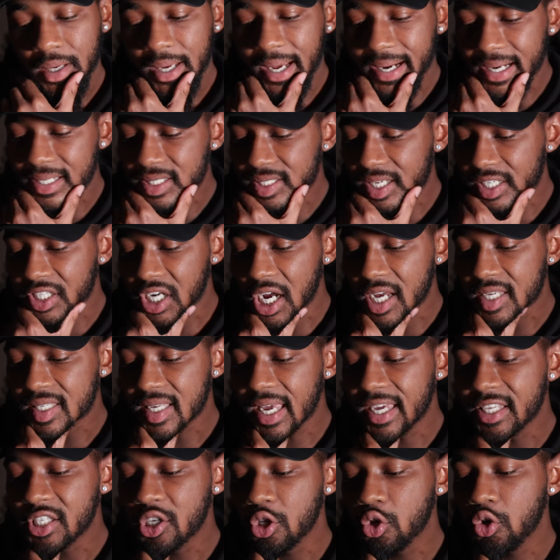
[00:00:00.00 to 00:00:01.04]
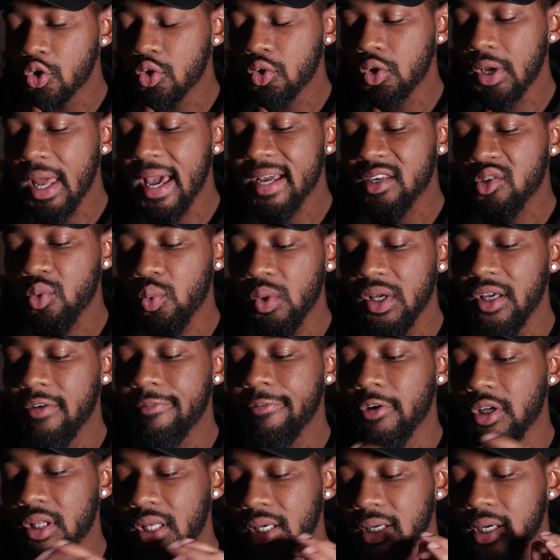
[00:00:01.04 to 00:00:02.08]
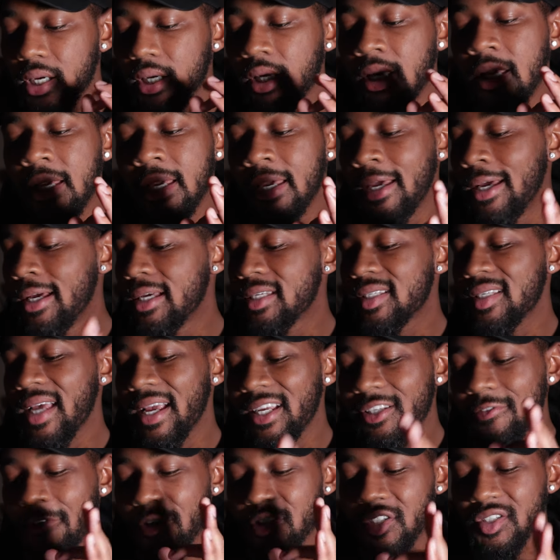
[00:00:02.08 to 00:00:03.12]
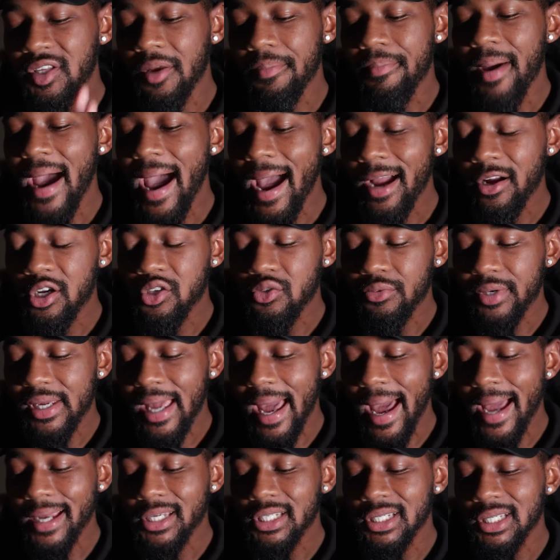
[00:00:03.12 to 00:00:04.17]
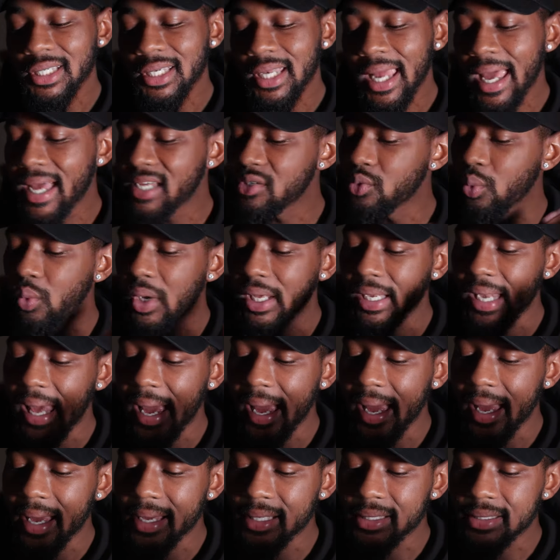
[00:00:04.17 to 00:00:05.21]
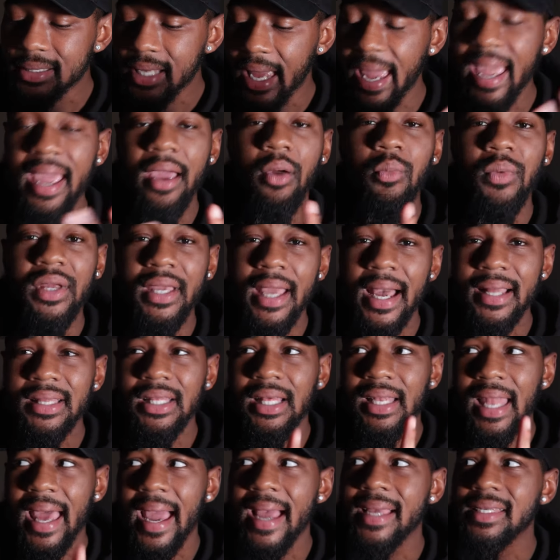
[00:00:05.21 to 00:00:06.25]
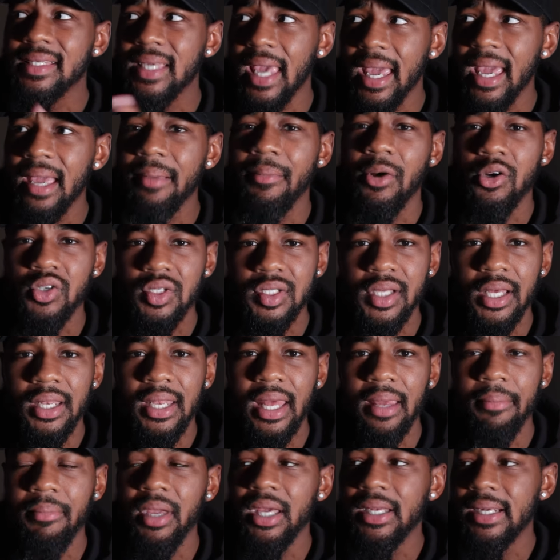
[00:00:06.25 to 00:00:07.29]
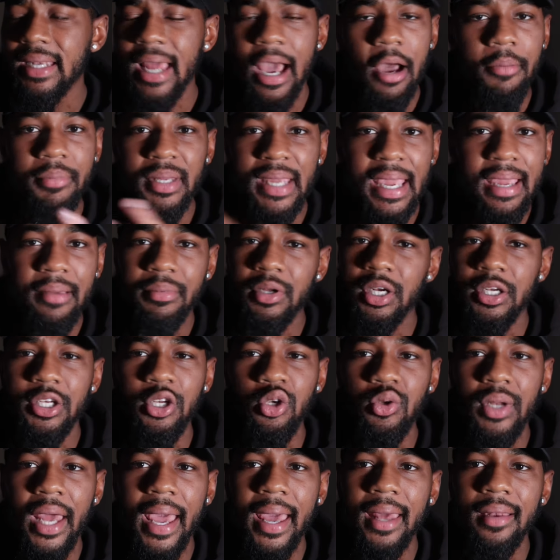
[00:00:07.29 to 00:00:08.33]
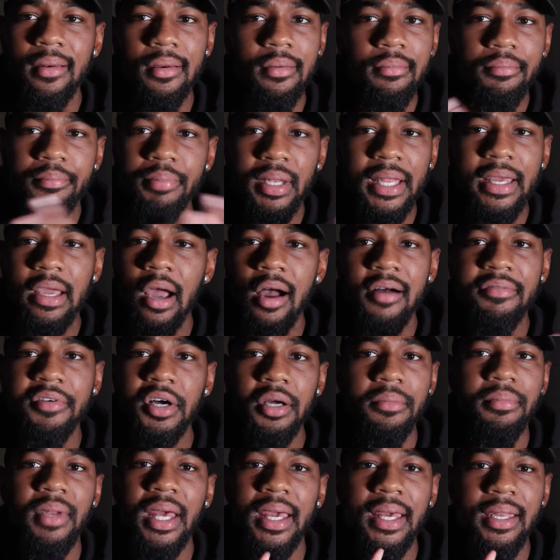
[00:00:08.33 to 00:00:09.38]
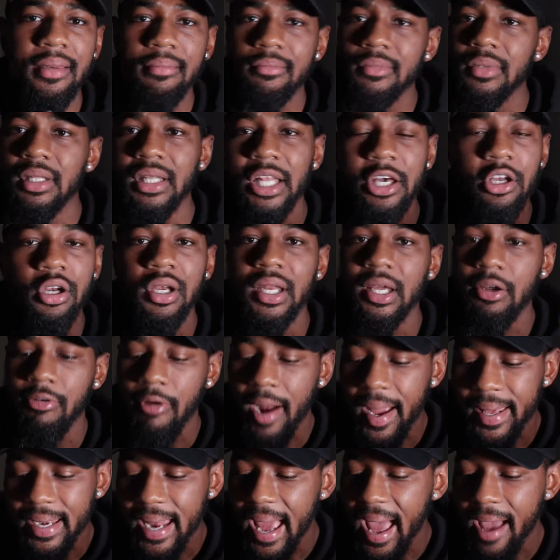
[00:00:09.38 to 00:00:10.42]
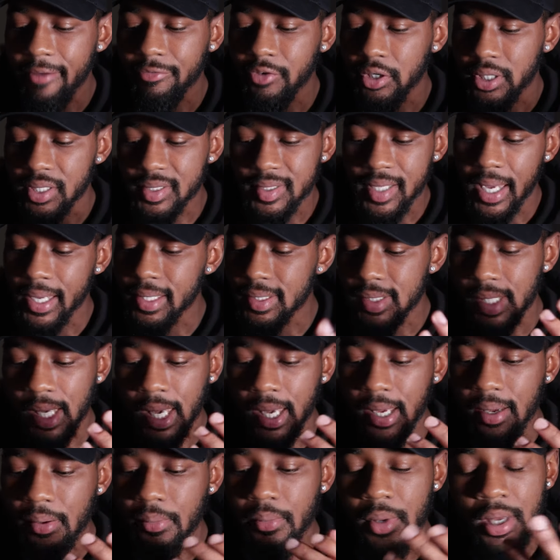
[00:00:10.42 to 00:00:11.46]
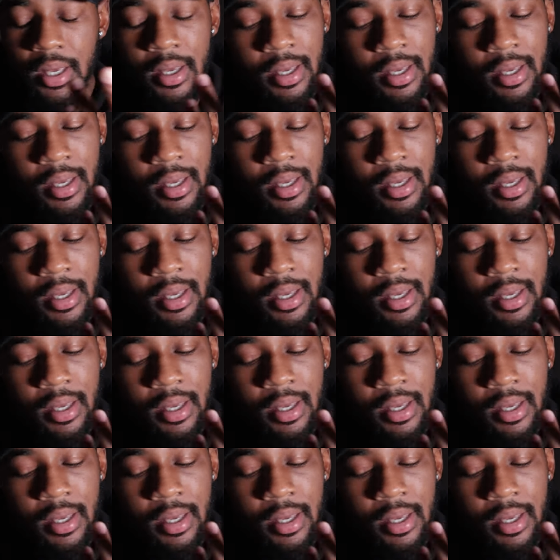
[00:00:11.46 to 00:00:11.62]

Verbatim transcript: Like I said, y'all stay tuned next week for the Saints versus the Packers reaction, as well as, and we got the last game on Sunday, meaning I'll be able to do that playoff update literally right after the Saints game.